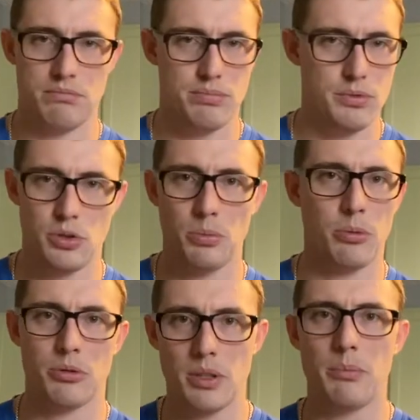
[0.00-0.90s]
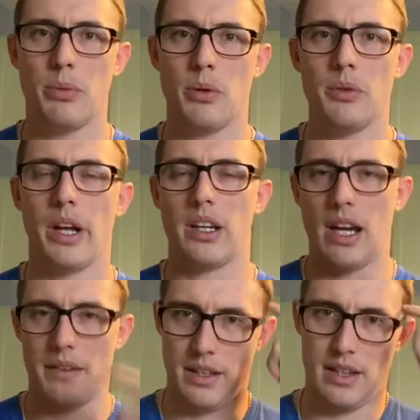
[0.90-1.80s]
super simple. Like
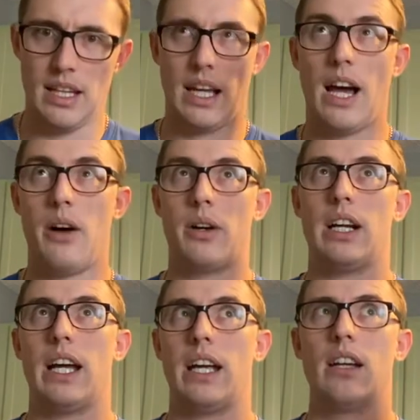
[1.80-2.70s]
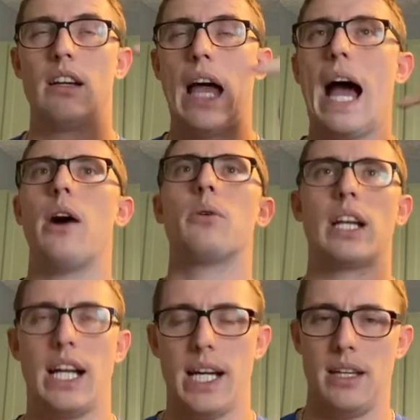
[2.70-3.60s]
you have to think, how can I, how
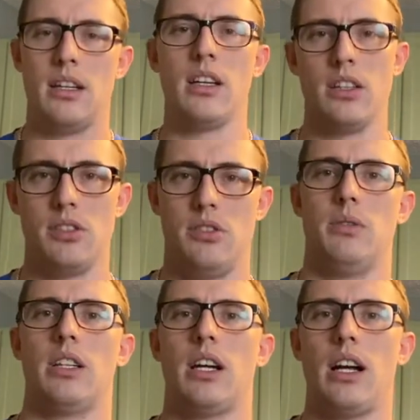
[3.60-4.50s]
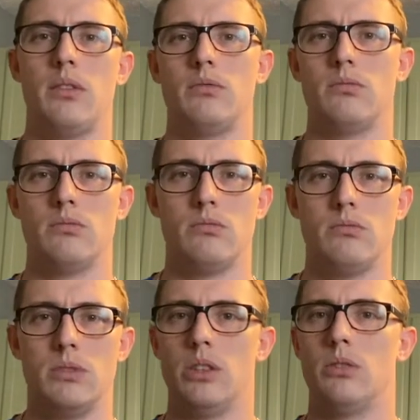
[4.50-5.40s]
can I do it? Not,
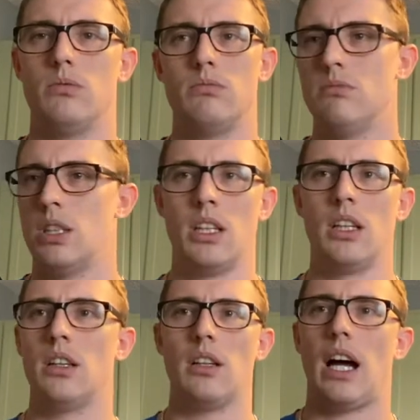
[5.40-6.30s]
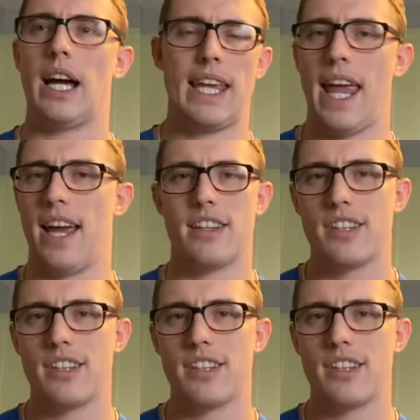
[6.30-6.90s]
you know, I can't,